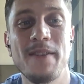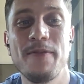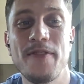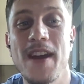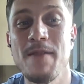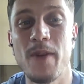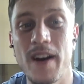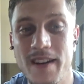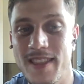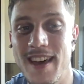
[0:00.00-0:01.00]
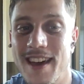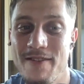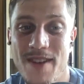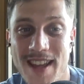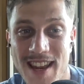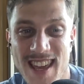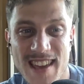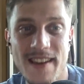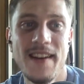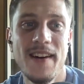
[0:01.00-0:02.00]
framework there
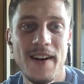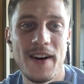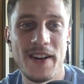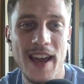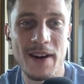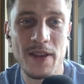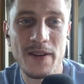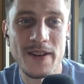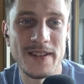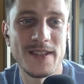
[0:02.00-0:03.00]
really on how you can